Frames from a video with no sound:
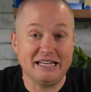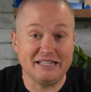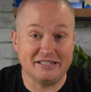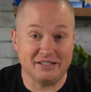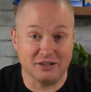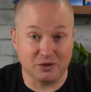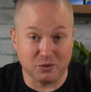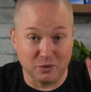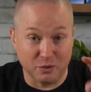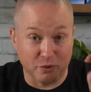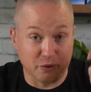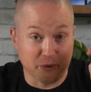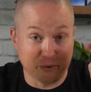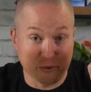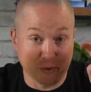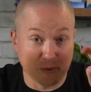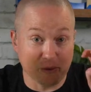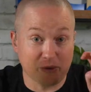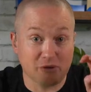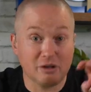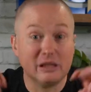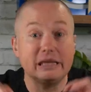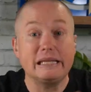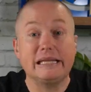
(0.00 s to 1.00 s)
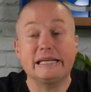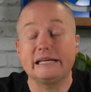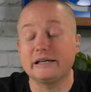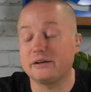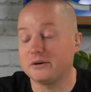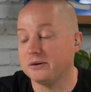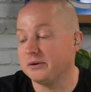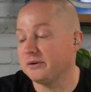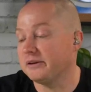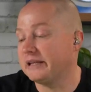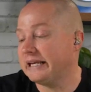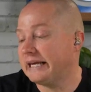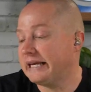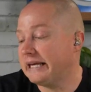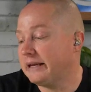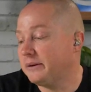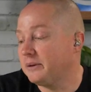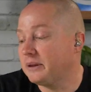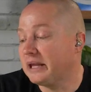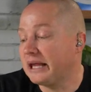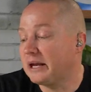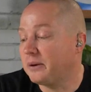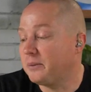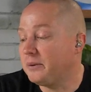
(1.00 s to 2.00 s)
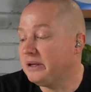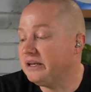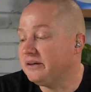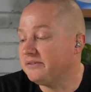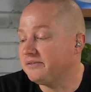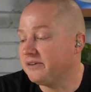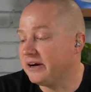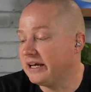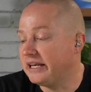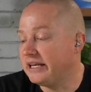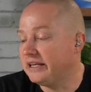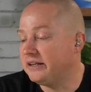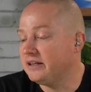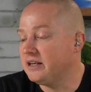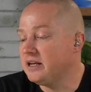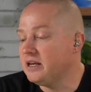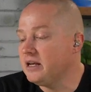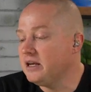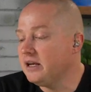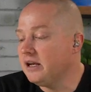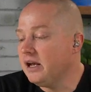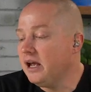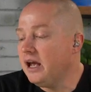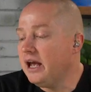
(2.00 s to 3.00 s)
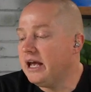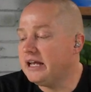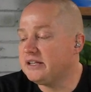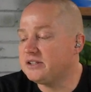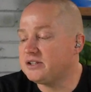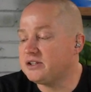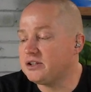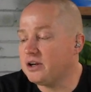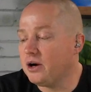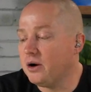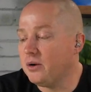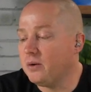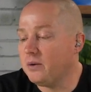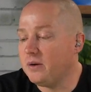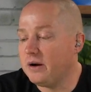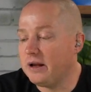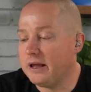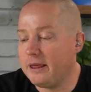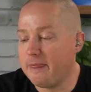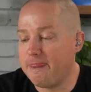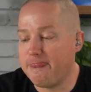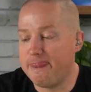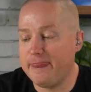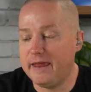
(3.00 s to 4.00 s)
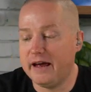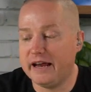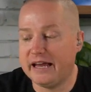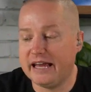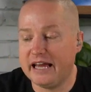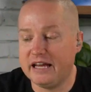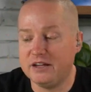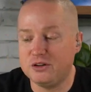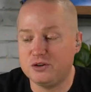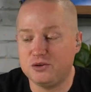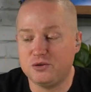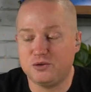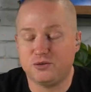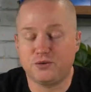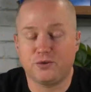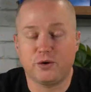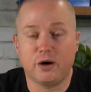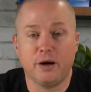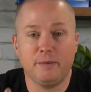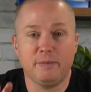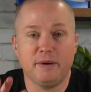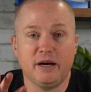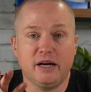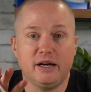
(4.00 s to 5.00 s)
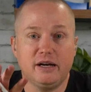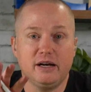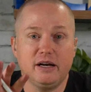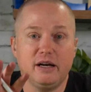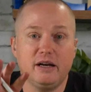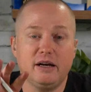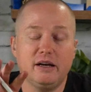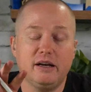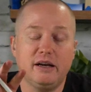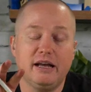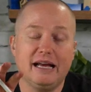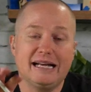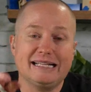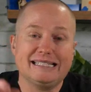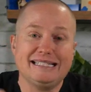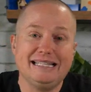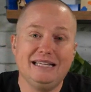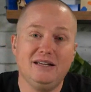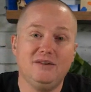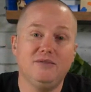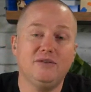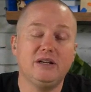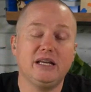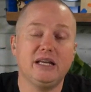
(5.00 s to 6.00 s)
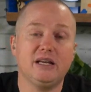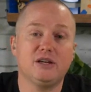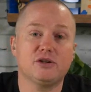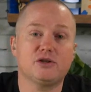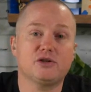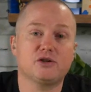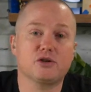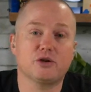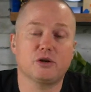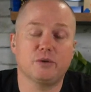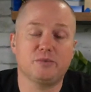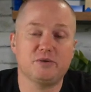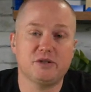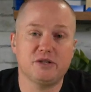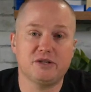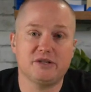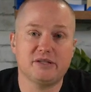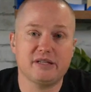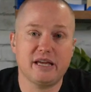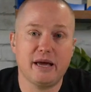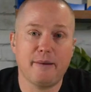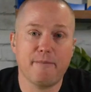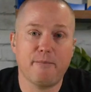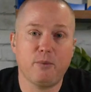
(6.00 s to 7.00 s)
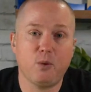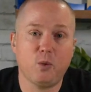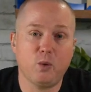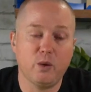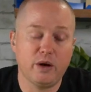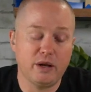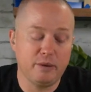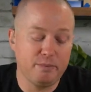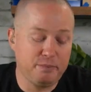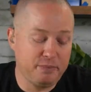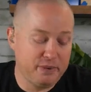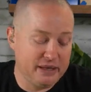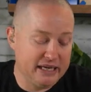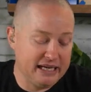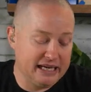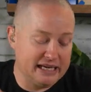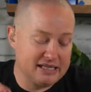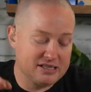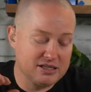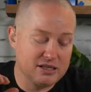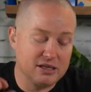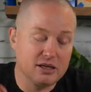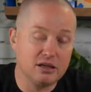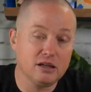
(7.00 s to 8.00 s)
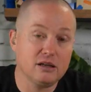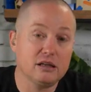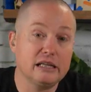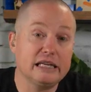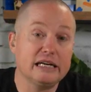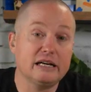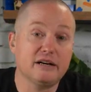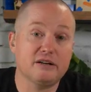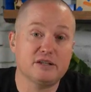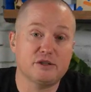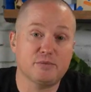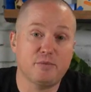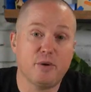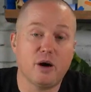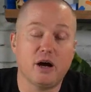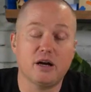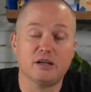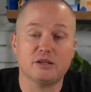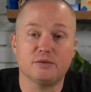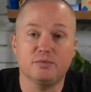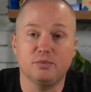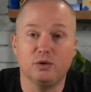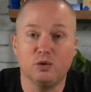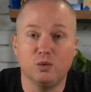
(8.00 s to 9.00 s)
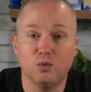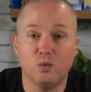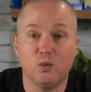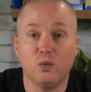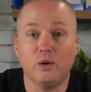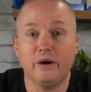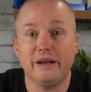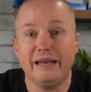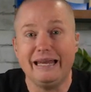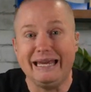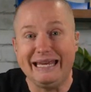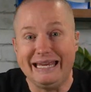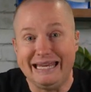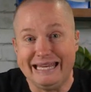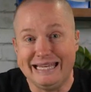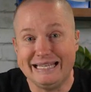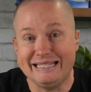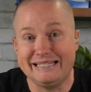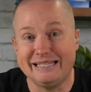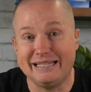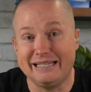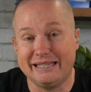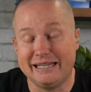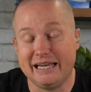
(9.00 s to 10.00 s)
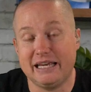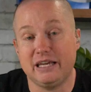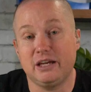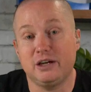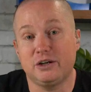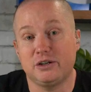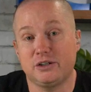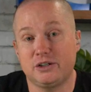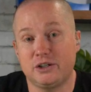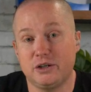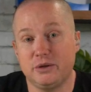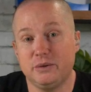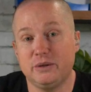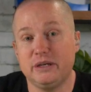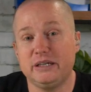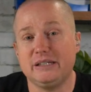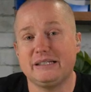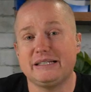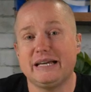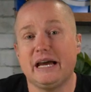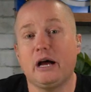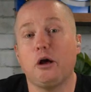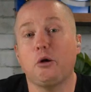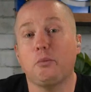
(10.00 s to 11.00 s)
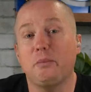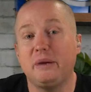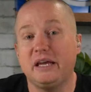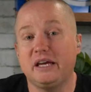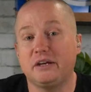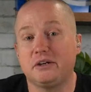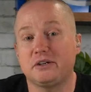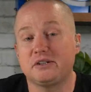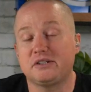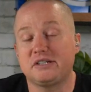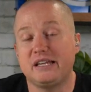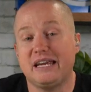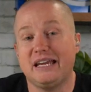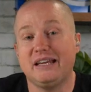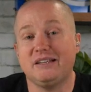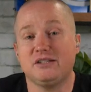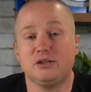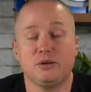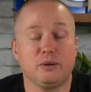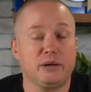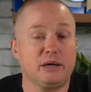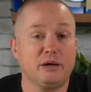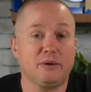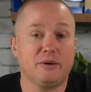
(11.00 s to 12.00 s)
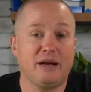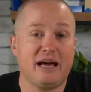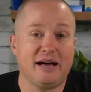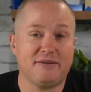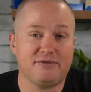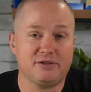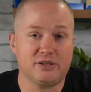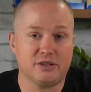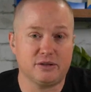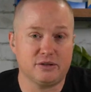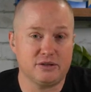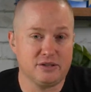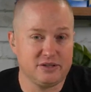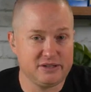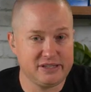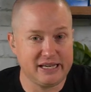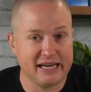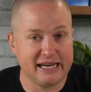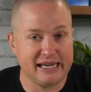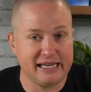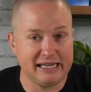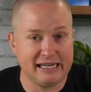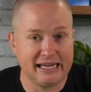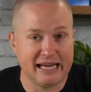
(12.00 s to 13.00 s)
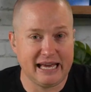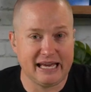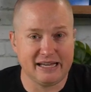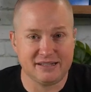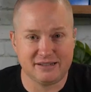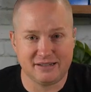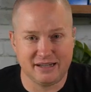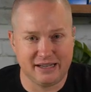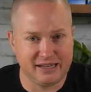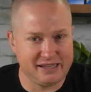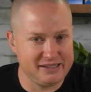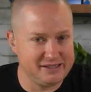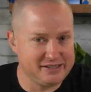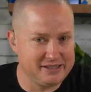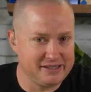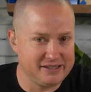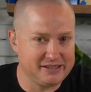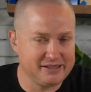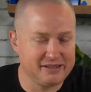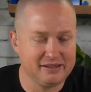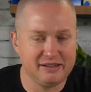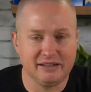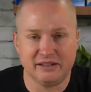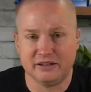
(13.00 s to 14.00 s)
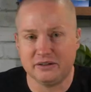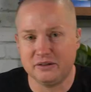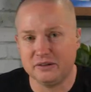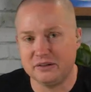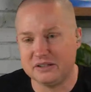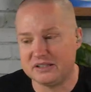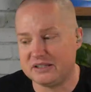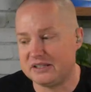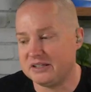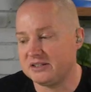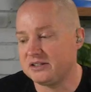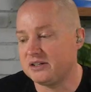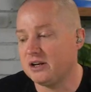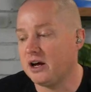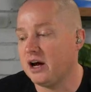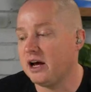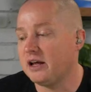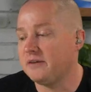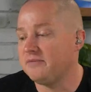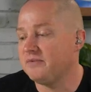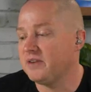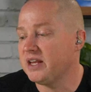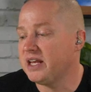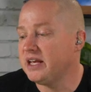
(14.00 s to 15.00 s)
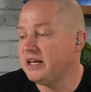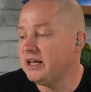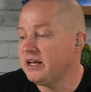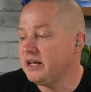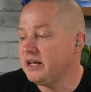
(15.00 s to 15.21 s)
that isn't quote unquote clinical like like we define it and so uh, again just from a, an activity description standpoint being as clear as possible what is it that you're doing to help me understand so i don't have to second guess like is this clinical is this not